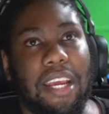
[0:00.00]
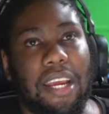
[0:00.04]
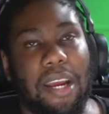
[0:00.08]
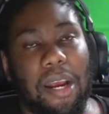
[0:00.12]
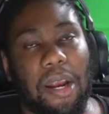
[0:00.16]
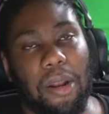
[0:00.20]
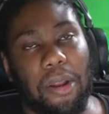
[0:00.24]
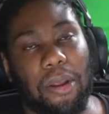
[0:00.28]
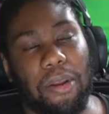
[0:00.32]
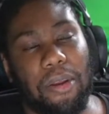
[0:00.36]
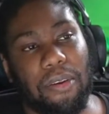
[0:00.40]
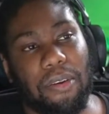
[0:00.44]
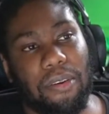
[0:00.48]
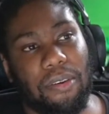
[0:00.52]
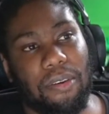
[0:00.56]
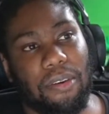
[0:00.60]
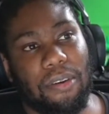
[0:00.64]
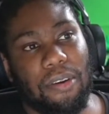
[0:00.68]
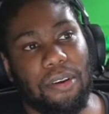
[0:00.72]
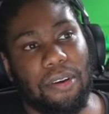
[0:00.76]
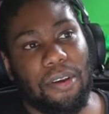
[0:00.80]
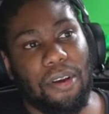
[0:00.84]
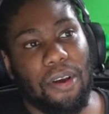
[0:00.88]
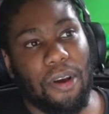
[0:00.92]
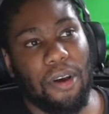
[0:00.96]
England.
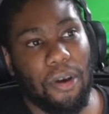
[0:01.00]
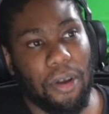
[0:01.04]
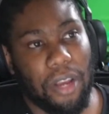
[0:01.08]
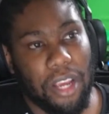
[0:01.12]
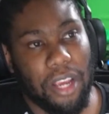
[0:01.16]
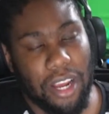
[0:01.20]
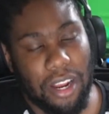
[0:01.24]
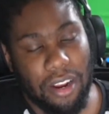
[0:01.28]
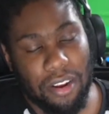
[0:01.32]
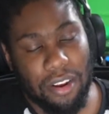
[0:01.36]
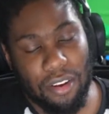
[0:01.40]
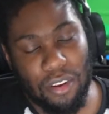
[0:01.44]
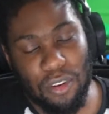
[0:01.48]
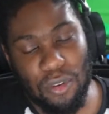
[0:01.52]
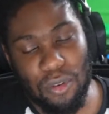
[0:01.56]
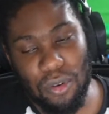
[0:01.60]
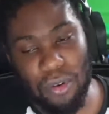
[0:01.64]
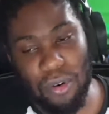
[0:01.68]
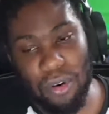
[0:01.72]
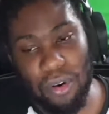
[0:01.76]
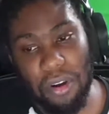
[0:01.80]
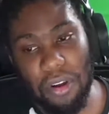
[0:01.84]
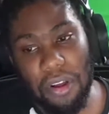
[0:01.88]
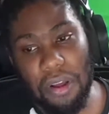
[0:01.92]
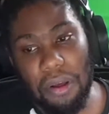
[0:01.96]
Okay,
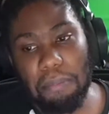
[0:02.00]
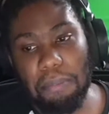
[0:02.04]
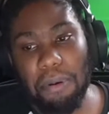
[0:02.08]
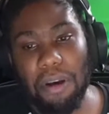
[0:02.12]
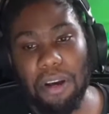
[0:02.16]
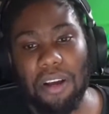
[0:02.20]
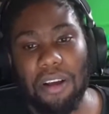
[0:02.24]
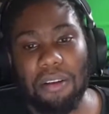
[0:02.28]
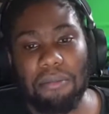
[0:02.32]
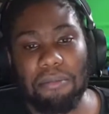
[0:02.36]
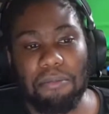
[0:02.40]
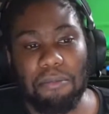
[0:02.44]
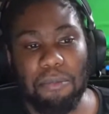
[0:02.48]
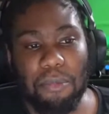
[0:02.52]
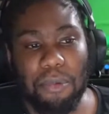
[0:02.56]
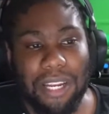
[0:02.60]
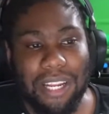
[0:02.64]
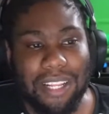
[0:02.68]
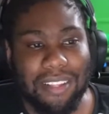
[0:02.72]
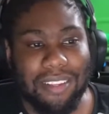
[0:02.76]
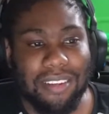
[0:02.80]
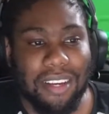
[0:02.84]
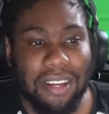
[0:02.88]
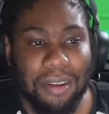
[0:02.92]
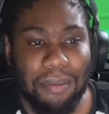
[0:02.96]
cool. But we
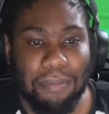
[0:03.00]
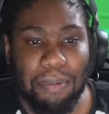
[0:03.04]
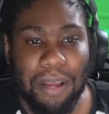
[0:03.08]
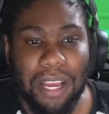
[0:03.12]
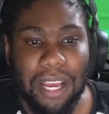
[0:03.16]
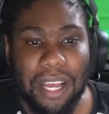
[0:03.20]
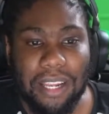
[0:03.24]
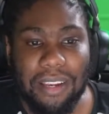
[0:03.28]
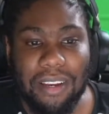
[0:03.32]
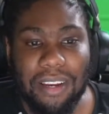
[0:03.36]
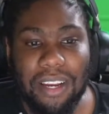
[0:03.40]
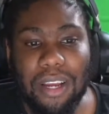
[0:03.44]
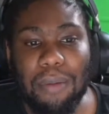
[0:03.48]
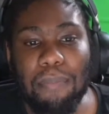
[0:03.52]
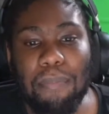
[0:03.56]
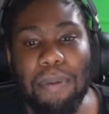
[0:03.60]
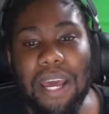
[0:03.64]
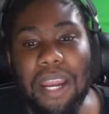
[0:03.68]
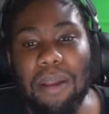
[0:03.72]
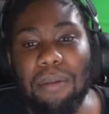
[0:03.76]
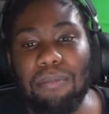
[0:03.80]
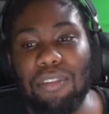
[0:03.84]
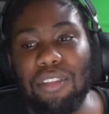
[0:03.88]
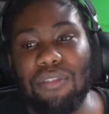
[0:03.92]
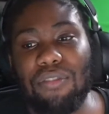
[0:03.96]
need to compare
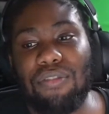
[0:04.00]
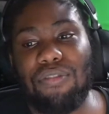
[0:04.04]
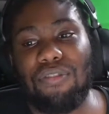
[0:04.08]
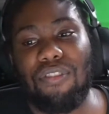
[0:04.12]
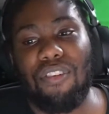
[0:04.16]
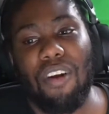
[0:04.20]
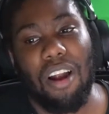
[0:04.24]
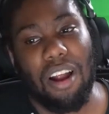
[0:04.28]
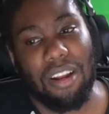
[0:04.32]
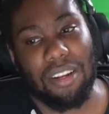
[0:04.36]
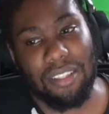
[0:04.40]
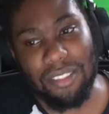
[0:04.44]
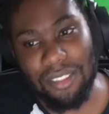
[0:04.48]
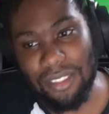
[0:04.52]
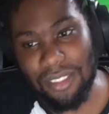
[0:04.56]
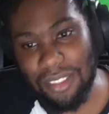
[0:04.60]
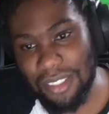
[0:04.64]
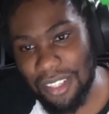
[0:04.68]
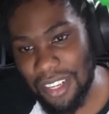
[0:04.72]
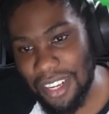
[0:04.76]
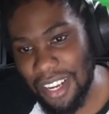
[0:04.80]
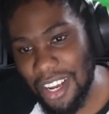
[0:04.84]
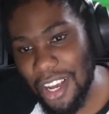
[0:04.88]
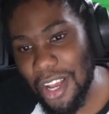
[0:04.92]
them to France.